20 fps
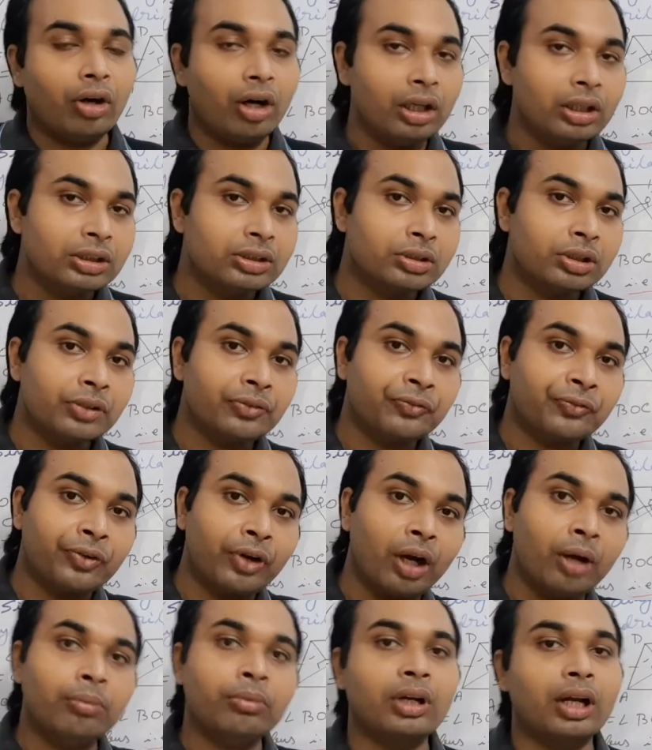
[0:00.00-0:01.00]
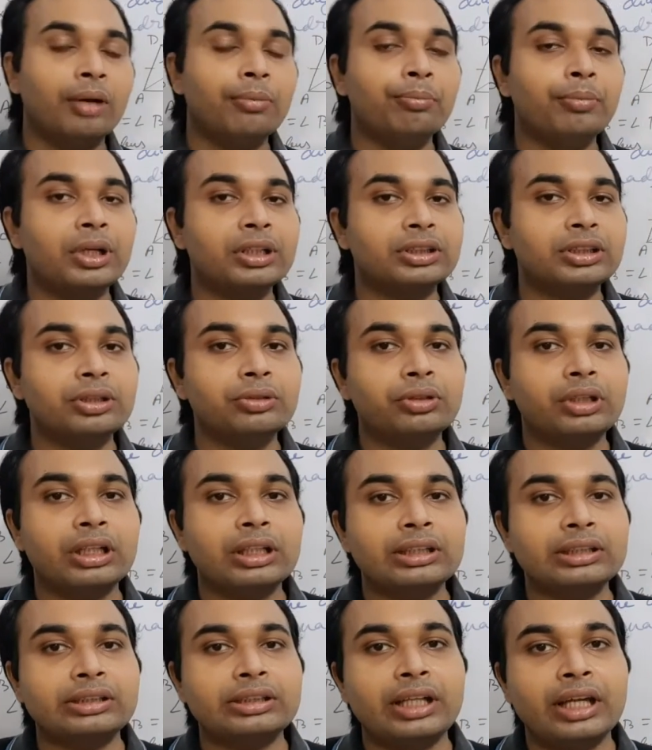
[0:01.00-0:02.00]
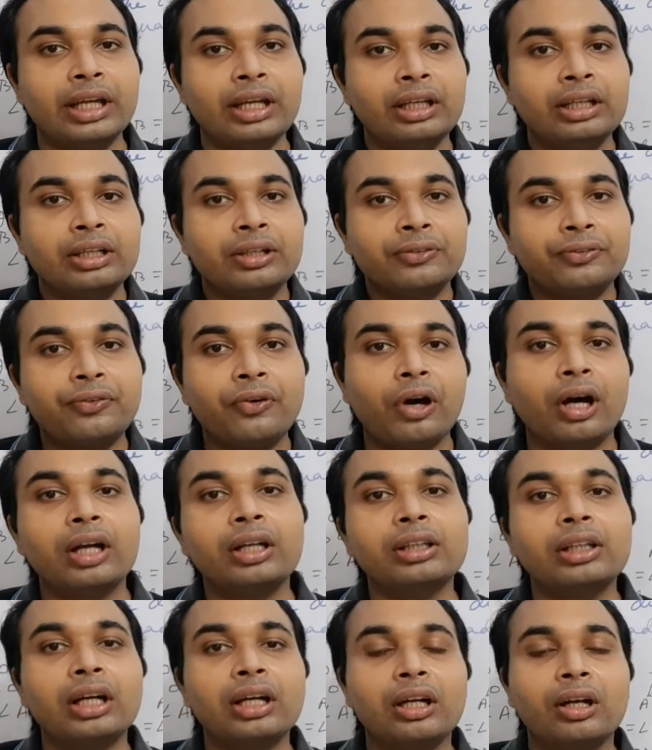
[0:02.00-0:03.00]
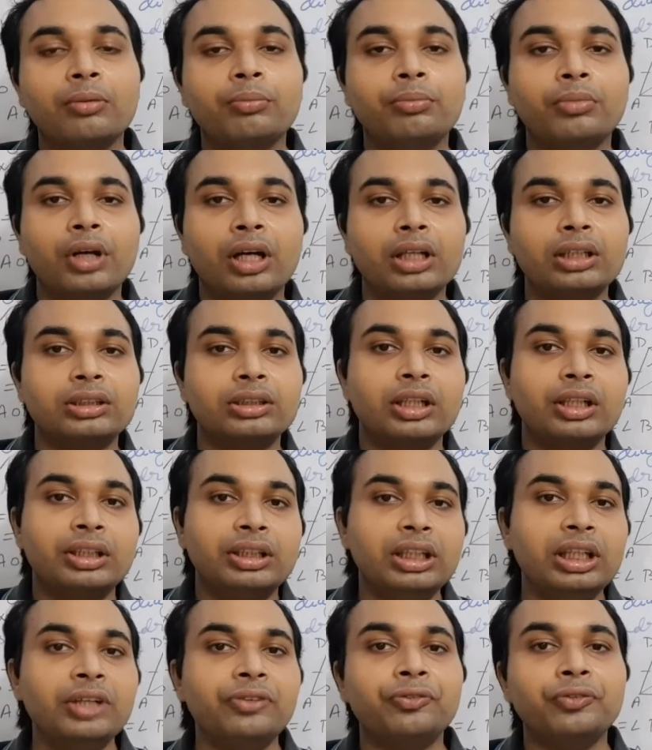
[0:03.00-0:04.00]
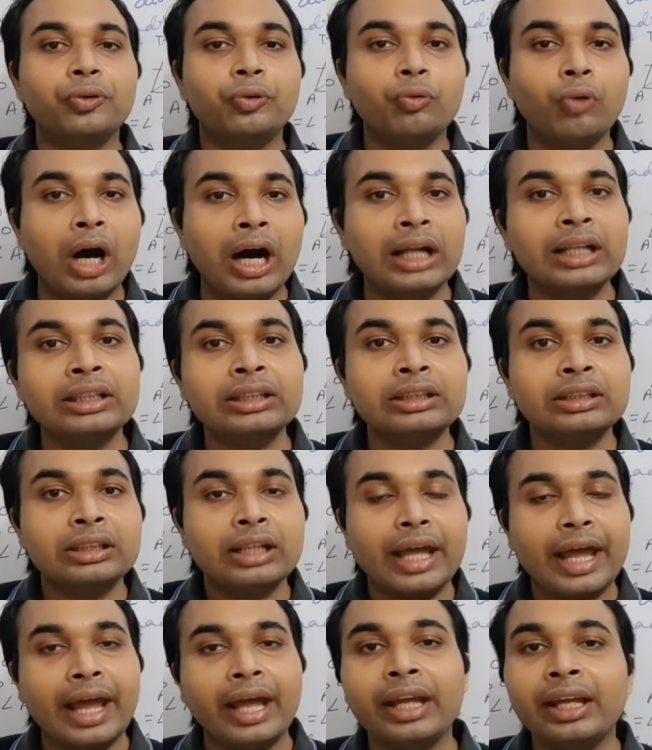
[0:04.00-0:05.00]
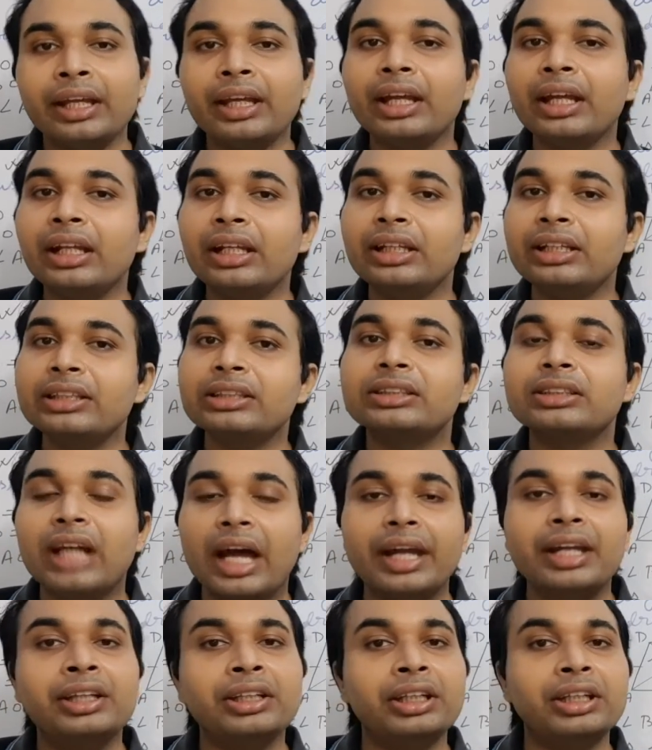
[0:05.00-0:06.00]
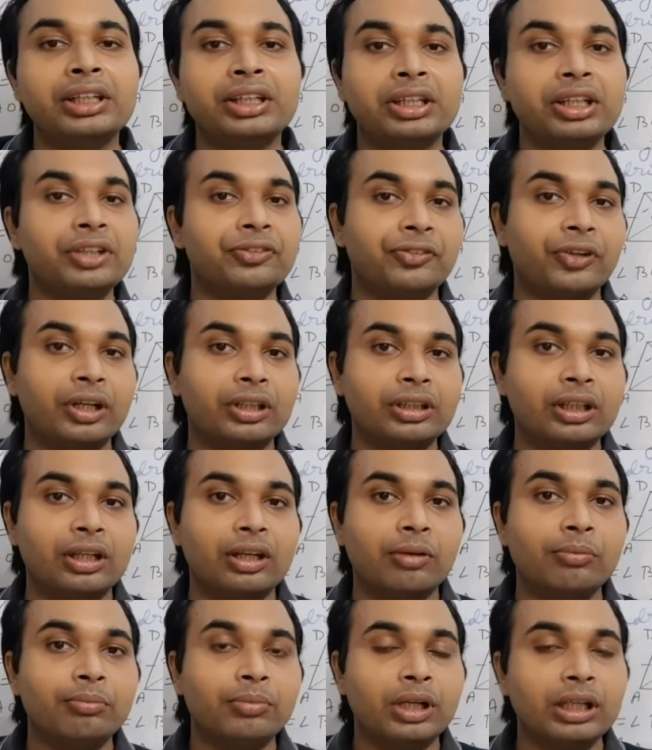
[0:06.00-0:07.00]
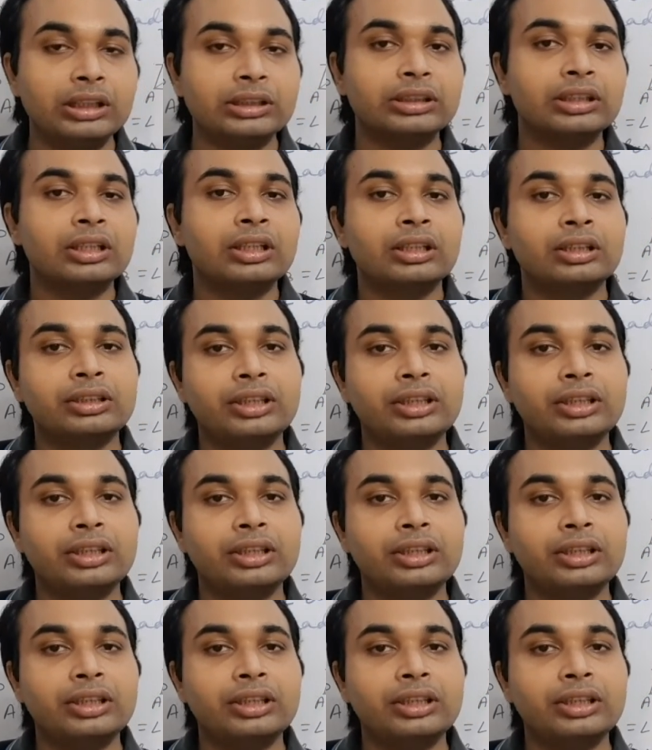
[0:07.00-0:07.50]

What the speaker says: Also from rhombus you can say, for the rhombus, if one angle is 90 degree for the rhombus,